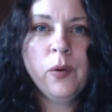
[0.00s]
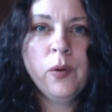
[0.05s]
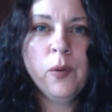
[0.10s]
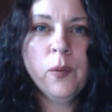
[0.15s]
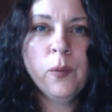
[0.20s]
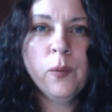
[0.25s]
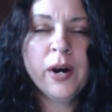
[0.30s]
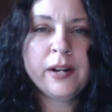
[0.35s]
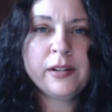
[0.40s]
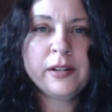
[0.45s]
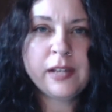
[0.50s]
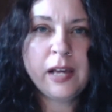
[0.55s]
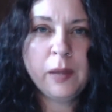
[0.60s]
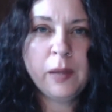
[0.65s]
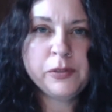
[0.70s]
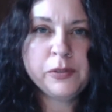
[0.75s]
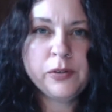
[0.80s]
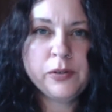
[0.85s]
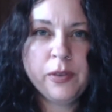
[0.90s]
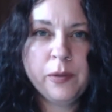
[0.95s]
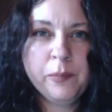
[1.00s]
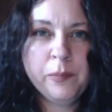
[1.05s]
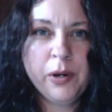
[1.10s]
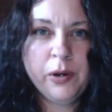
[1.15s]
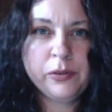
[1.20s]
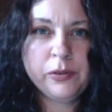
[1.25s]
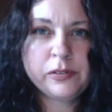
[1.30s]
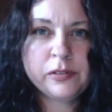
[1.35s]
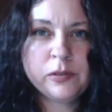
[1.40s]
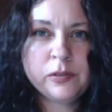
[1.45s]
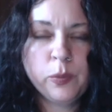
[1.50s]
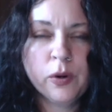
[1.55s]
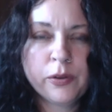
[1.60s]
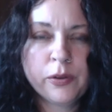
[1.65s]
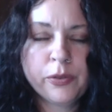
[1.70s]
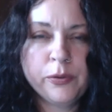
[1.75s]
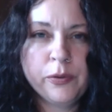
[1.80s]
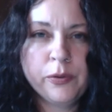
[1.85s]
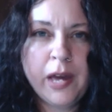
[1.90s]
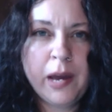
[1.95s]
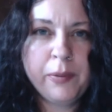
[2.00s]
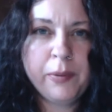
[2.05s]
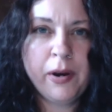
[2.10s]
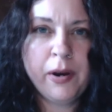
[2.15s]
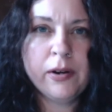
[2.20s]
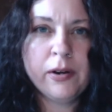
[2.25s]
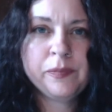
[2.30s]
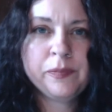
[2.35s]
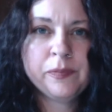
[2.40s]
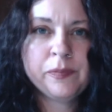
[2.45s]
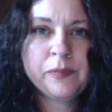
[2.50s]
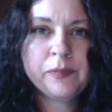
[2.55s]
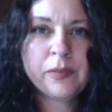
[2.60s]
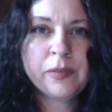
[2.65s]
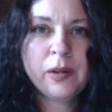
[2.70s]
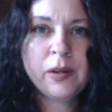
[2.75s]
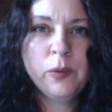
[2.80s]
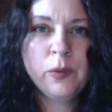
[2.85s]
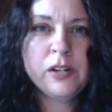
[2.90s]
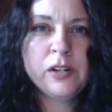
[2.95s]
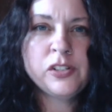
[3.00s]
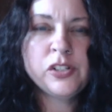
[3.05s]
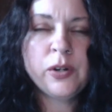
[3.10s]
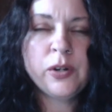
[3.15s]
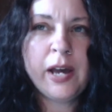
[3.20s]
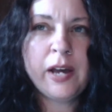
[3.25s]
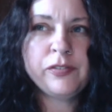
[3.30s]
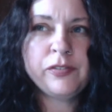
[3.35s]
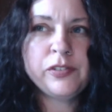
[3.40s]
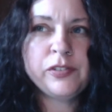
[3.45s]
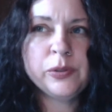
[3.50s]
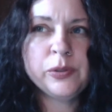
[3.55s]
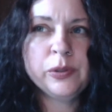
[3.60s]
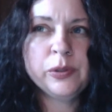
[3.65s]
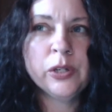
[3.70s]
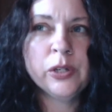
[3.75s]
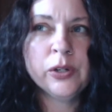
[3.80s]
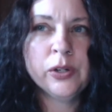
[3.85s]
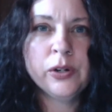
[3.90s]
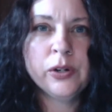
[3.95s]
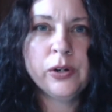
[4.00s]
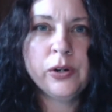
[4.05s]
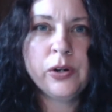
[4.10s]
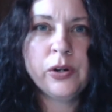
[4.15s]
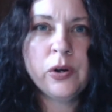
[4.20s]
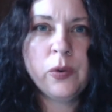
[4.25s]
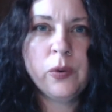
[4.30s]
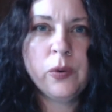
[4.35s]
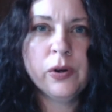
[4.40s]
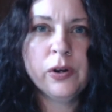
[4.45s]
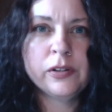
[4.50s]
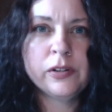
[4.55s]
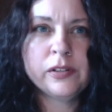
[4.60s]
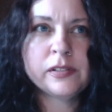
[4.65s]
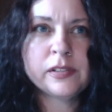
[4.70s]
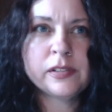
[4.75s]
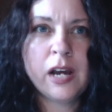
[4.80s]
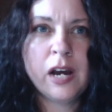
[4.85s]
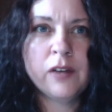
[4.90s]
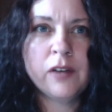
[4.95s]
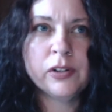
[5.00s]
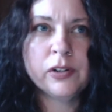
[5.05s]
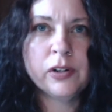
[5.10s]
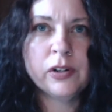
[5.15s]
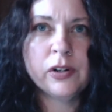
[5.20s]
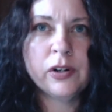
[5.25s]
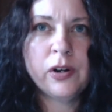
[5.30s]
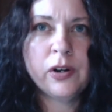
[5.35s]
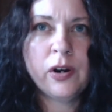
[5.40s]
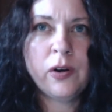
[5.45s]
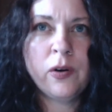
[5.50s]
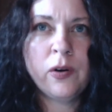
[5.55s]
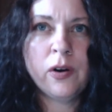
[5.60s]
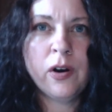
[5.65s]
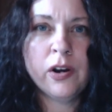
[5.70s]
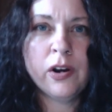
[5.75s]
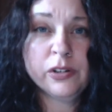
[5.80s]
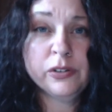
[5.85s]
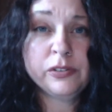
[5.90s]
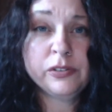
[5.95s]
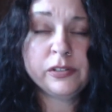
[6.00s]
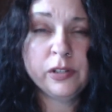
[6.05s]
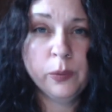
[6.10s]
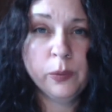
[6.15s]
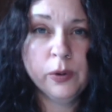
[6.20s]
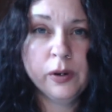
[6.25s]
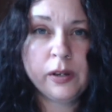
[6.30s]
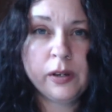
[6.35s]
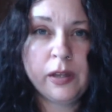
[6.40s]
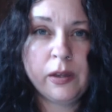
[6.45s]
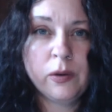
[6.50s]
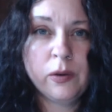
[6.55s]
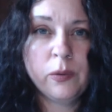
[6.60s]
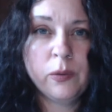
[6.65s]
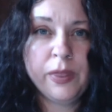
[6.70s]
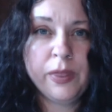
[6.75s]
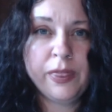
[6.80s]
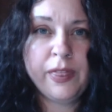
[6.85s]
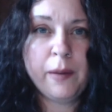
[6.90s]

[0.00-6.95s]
What has helped you the most work through that part? What did you have to learn or discover, or are you still working with